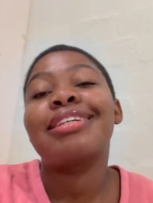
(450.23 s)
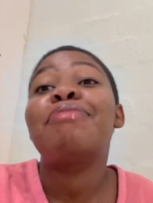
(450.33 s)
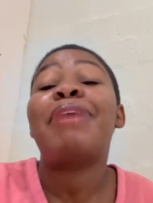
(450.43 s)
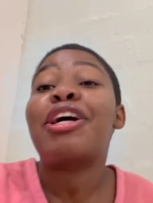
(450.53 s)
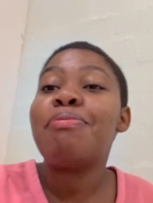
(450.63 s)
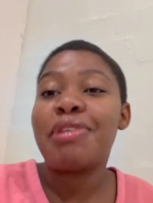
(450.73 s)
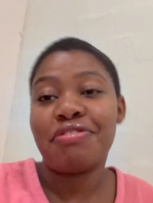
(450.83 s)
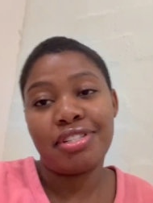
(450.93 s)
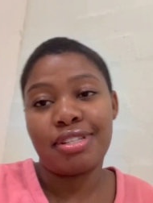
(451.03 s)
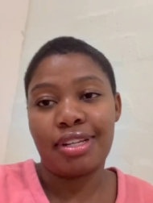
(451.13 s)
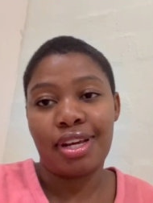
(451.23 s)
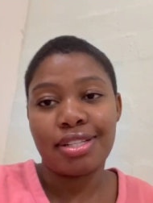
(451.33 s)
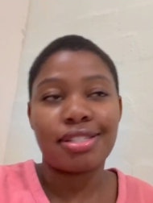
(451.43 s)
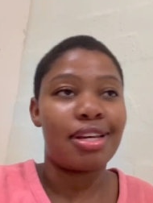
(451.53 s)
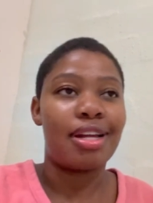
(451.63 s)
I got my visa
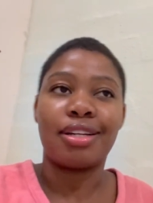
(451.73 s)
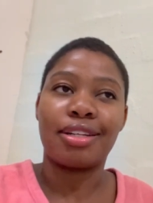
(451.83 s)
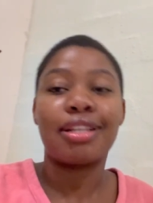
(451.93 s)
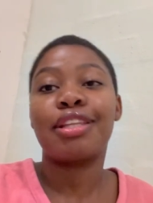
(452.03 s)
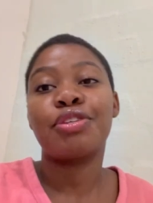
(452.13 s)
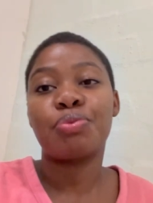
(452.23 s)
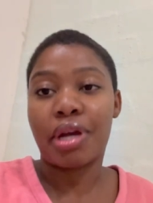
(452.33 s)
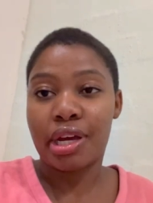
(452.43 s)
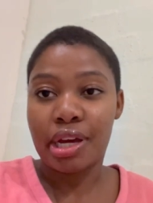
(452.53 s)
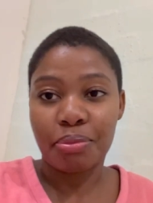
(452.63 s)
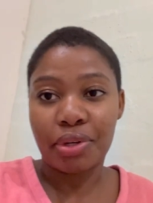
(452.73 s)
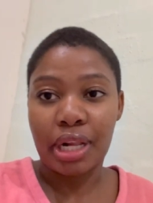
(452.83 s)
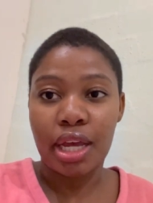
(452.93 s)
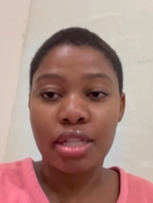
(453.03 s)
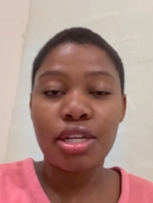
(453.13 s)
late and that's why I'm
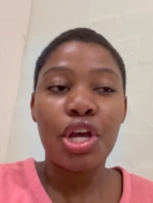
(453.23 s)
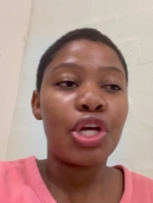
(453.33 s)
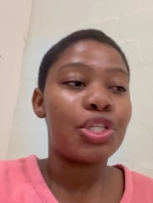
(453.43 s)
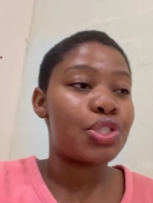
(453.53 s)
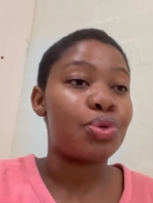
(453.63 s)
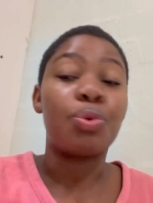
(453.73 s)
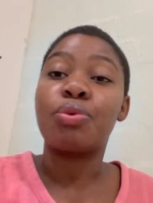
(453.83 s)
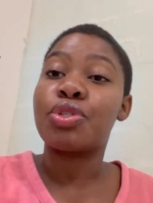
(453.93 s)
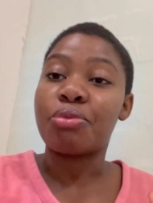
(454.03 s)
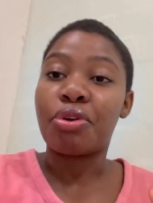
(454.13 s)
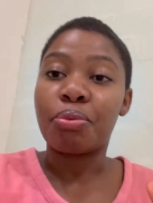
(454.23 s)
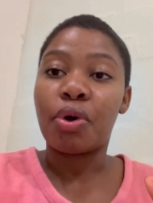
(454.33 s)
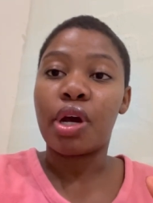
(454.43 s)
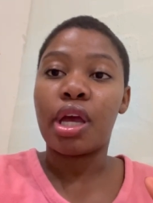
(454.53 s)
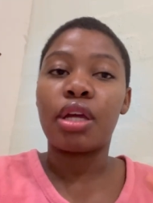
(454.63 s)
late. So tomorrow I'm
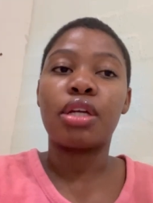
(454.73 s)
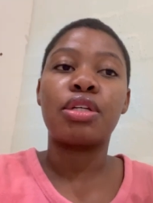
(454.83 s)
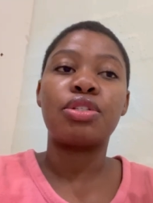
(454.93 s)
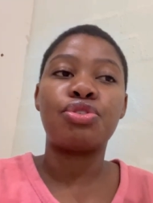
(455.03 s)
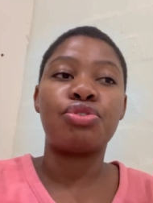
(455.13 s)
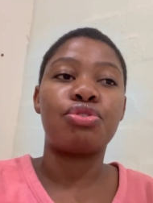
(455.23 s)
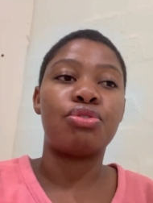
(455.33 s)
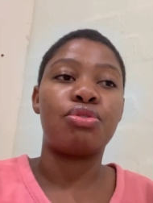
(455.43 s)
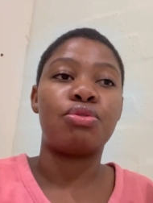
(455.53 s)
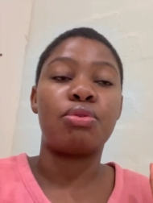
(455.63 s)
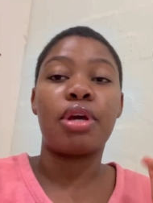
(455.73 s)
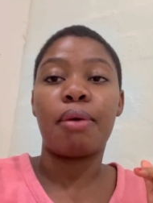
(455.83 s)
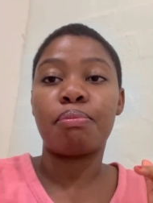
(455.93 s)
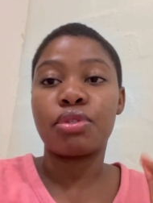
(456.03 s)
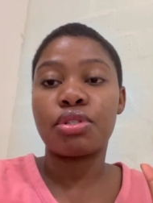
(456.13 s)
going to
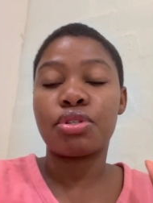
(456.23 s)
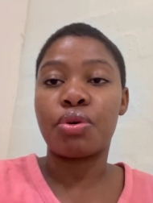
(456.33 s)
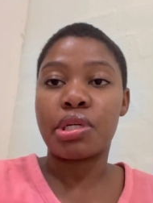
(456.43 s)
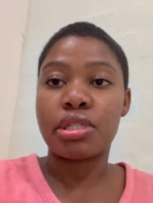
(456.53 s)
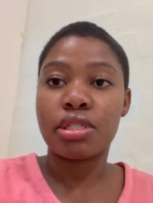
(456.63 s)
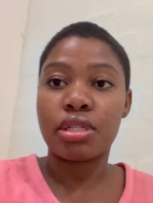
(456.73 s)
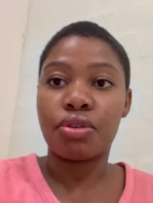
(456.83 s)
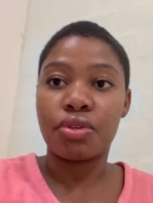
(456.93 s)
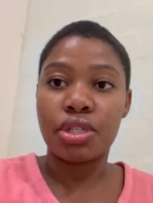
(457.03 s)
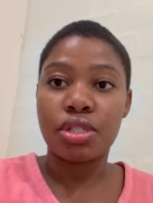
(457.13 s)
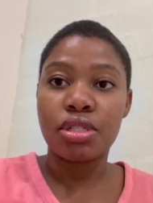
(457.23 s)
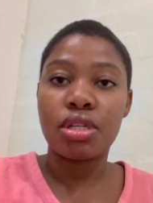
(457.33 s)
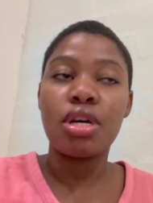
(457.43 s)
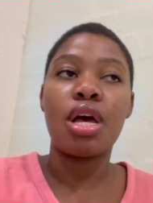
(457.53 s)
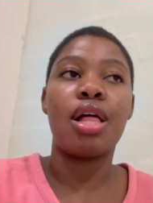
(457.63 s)
campus to go and
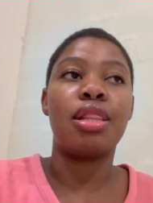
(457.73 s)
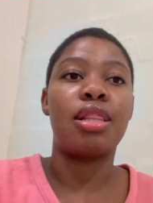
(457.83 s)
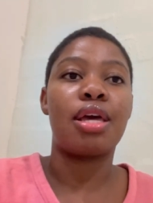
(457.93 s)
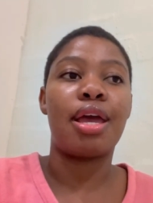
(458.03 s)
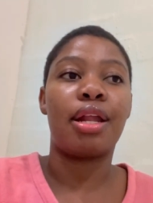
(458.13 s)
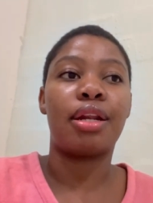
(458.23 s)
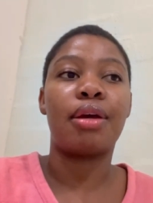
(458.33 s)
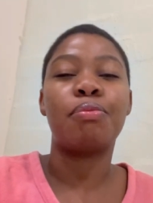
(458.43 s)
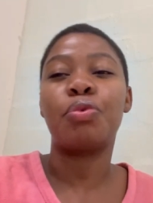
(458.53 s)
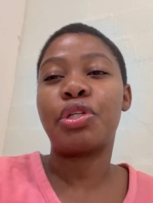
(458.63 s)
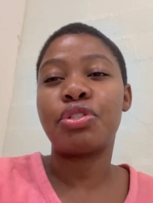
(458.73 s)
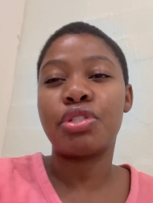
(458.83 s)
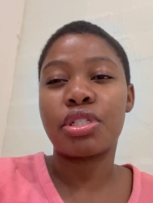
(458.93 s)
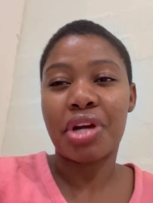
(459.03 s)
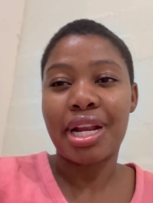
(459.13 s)
register and then I'm going to
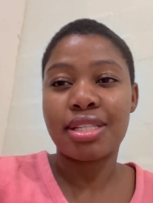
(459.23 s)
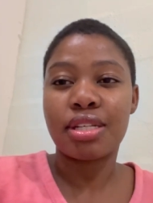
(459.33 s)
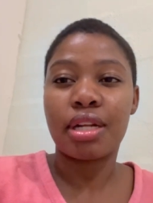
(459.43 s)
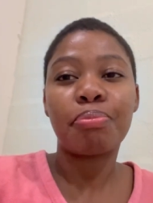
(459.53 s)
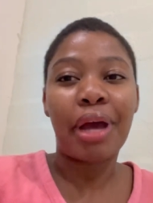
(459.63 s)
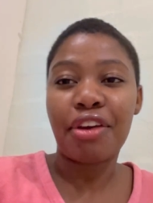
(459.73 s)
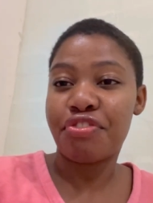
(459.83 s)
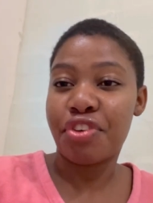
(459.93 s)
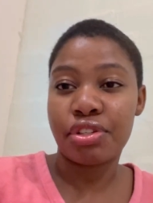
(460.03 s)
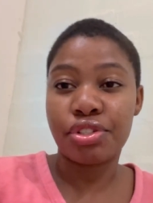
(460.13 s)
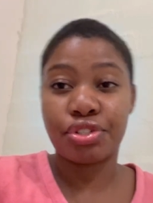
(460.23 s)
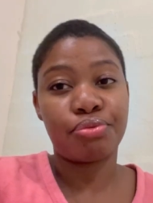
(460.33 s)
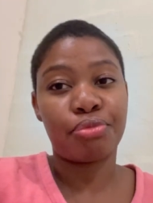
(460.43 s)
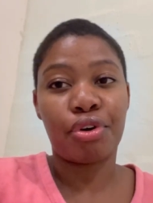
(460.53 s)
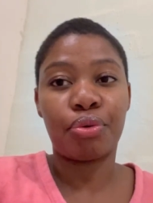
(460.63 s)
try and start buying furniture
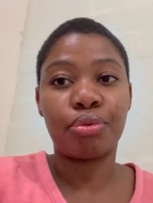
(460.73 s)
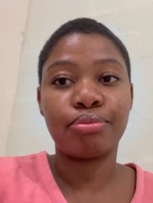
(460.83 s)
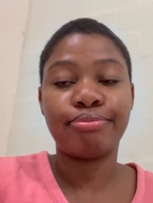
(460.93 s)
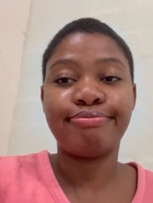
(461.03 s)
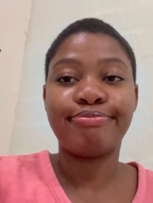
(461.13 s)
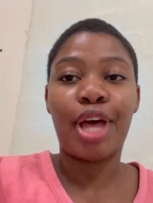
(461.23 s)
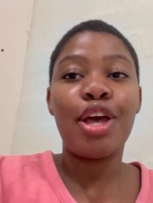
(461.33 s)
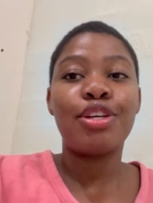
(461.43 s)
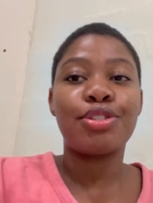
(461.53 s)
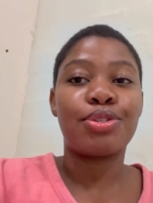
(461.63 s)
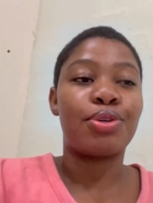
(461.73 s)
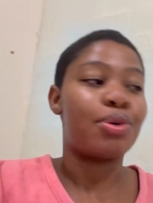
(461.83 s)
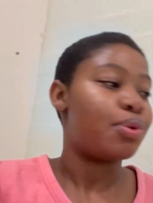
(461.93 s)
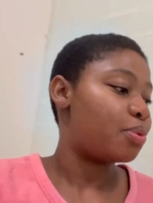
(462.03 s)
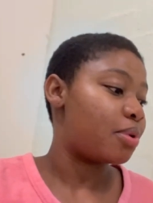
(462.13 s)
tomorrow.
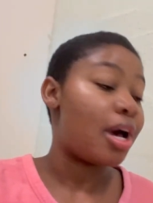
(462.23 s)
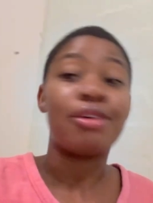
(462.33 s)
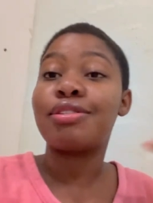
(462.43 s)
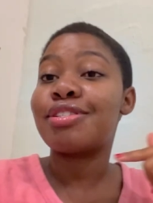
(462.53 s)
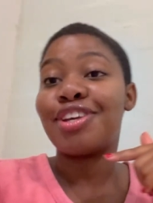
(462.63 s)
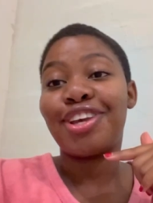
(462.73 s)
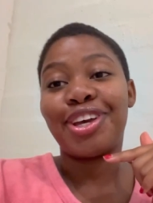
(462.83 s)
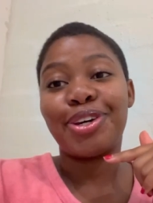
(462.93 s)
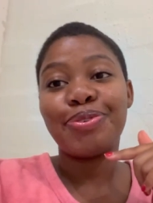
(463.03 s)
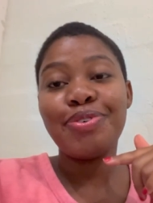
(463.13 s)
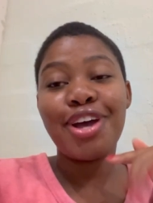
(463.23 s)
So I'll see you